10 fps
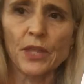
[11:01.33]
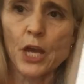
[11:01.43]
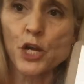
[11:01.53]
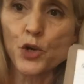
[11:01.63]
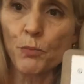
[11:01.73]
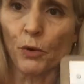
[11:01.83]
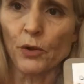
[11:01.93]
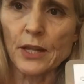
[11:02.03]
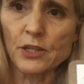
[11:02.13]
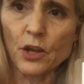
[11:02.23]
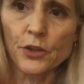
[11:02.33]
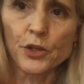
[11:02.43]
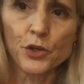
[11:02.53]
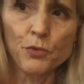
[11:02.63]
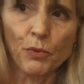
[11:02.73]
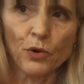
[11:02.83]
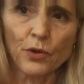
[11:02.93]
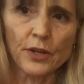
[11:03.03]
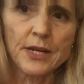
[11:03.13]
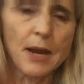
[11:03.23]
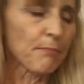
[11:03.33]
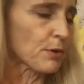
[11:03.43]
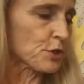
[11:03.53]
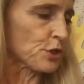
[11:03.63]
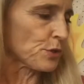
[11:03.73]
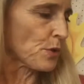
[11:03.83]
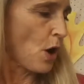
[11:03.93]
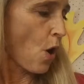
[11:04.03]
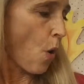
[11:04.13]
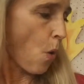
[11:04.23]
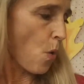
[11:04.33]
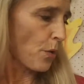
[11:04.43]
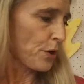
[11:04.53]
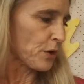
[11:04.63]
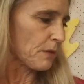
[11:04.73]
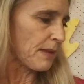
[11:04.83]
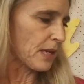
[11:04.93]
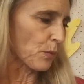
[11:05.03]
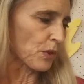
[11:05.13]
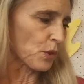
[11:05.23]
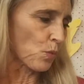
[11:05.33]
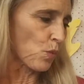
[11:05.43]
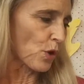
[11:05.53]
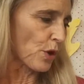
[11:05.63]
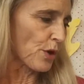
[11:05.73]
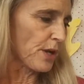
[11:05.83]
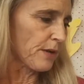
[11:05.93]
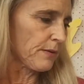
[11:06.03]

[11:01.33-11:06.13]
numeral. That's called the numeral or the number 2. Or you could make it with the word.